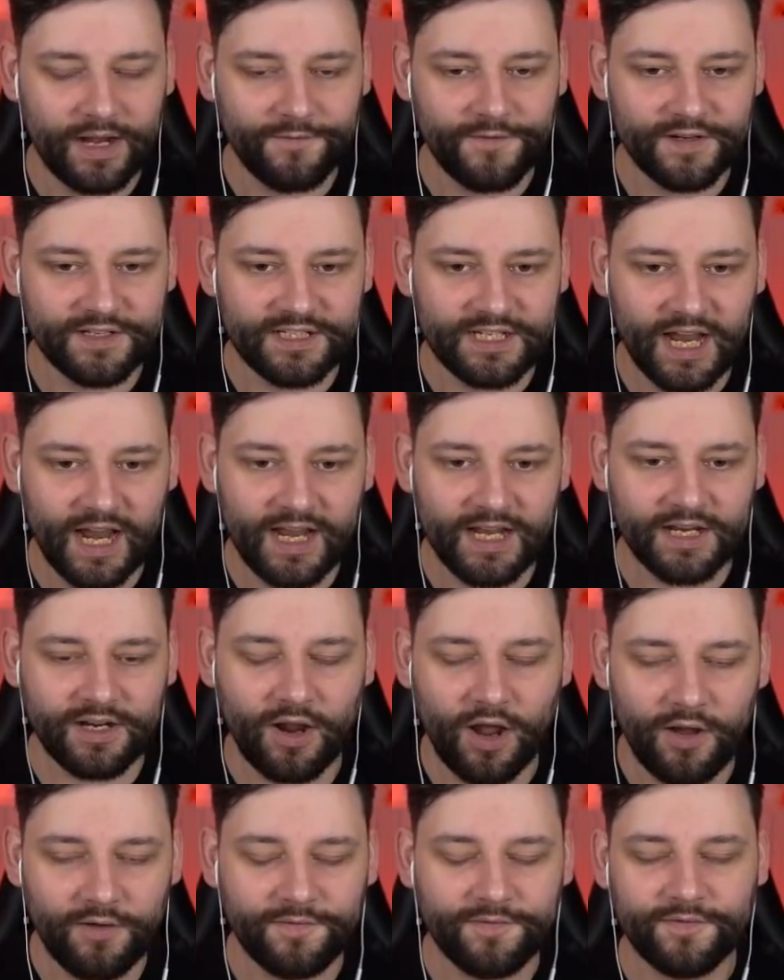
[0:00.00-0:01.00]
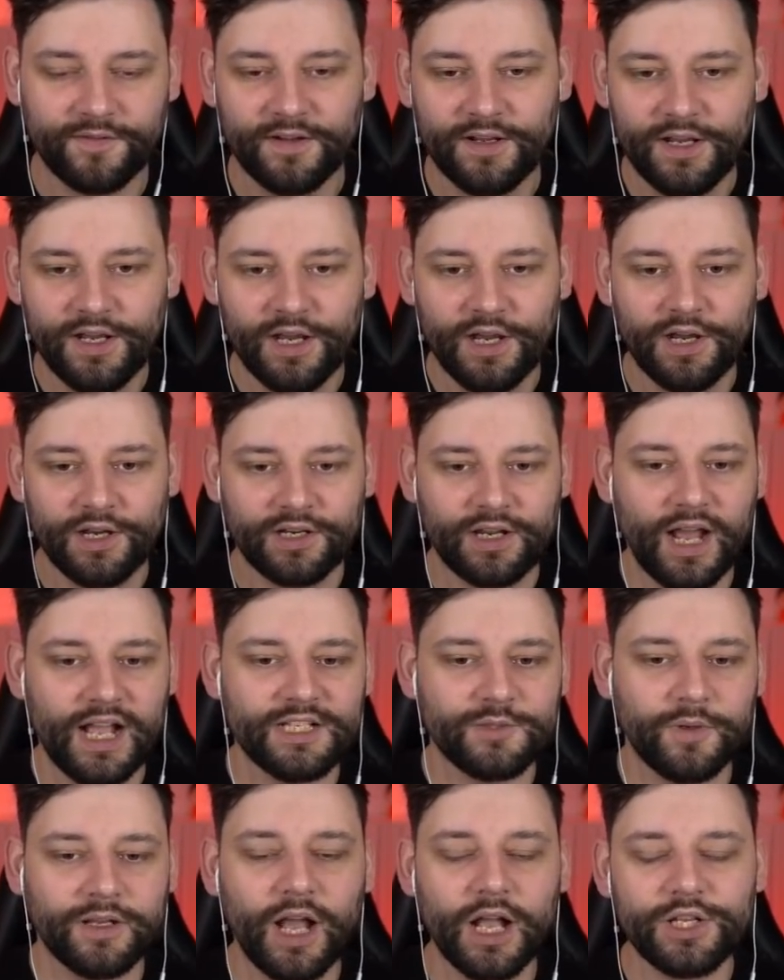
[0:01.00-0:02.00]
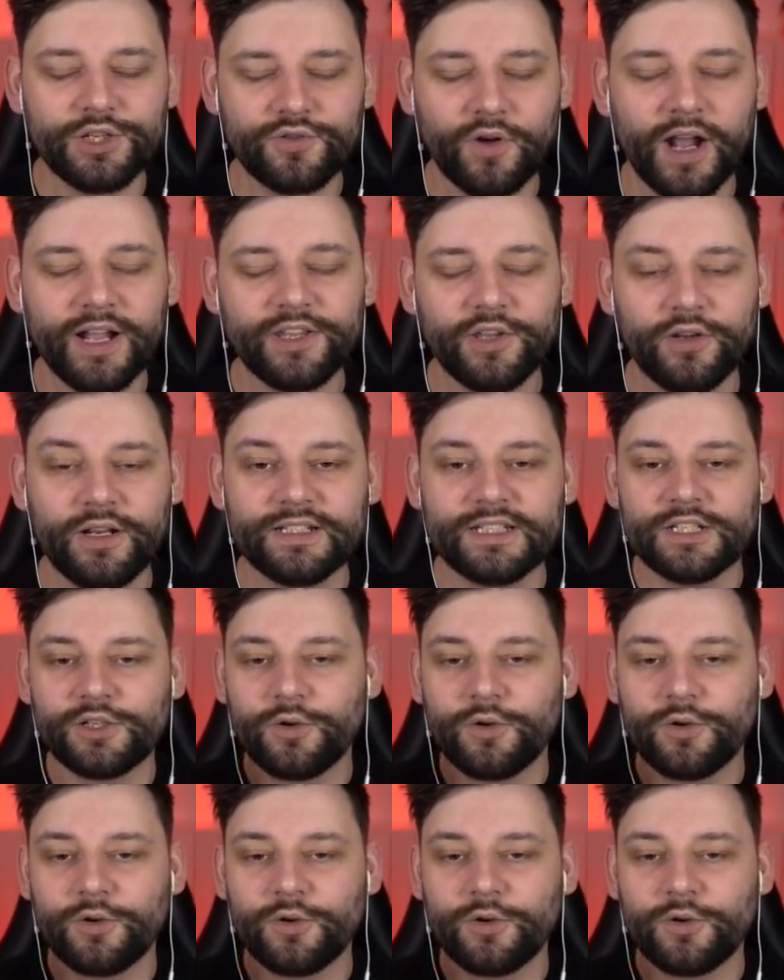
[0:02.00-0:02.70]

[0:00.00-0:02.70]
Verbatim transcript: for takeoff. Guys, we gotta try and do this as